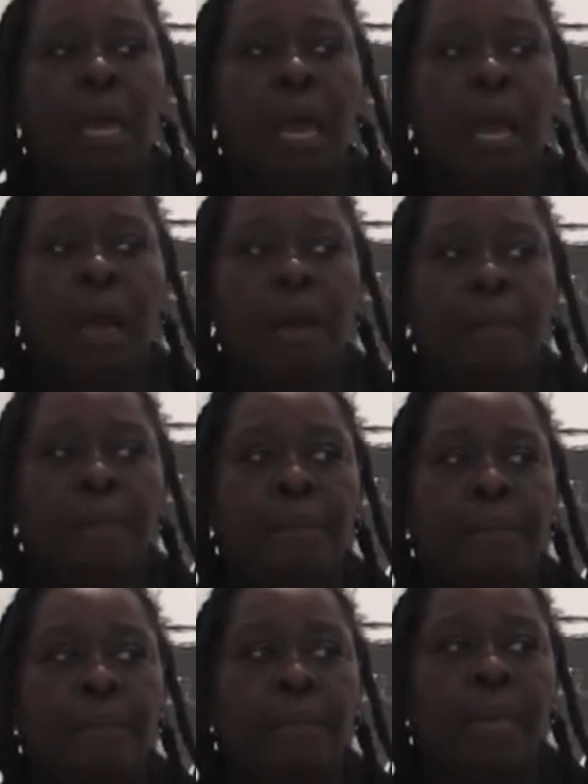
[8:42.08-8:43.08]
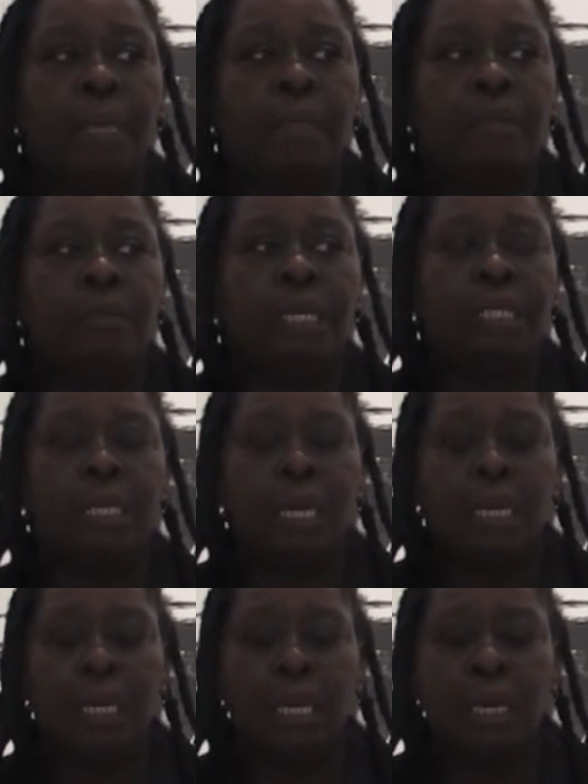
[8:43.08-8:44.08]
And the reason
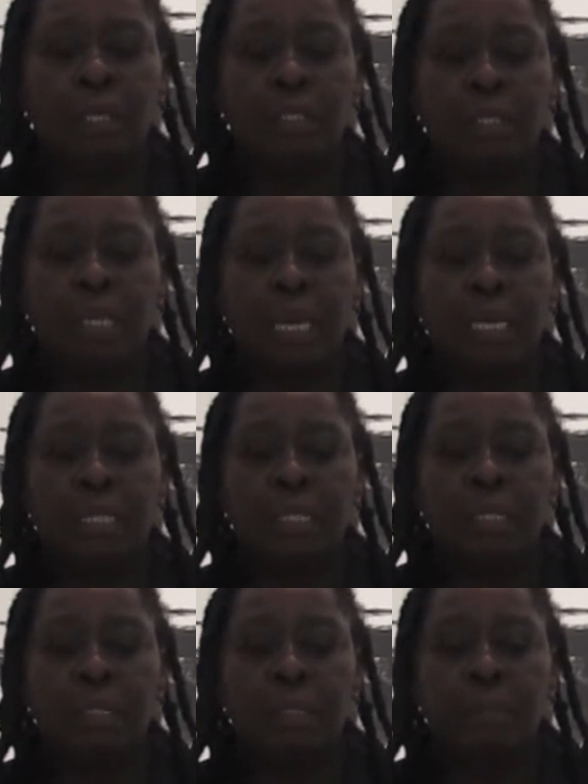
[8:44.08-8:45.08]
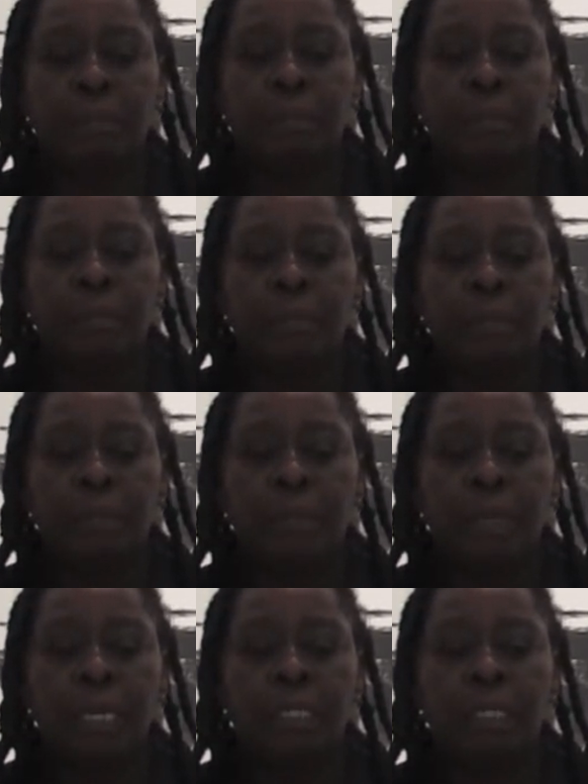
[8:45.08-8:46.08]
I kind of do that is
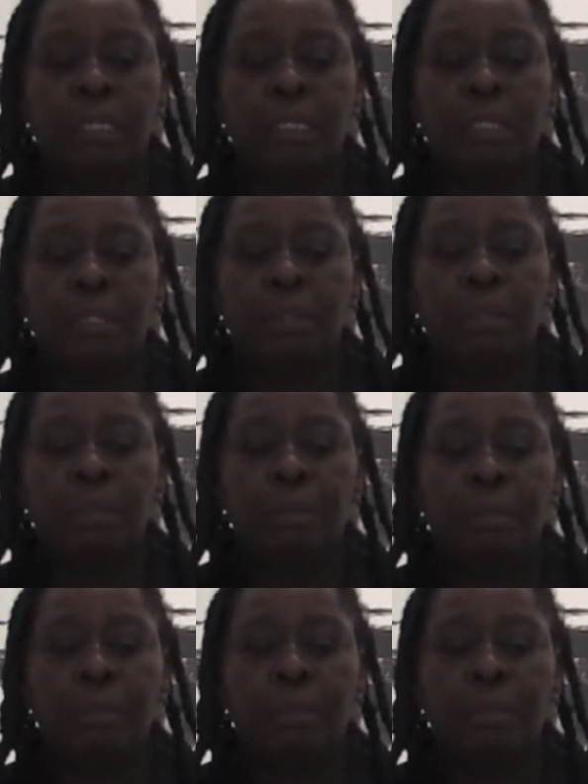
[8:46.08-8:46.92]
just to,